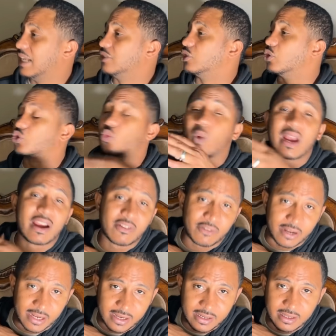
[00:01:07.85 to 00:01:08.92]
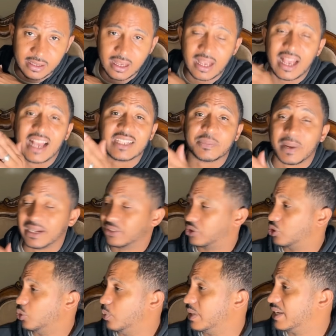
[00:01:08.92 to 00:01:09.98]
And so squaring x
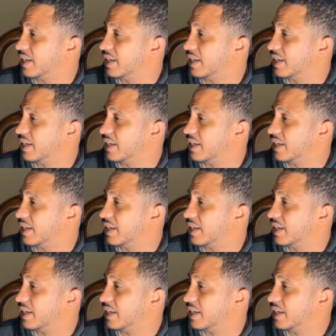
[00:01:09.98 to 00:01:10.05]
minus 2,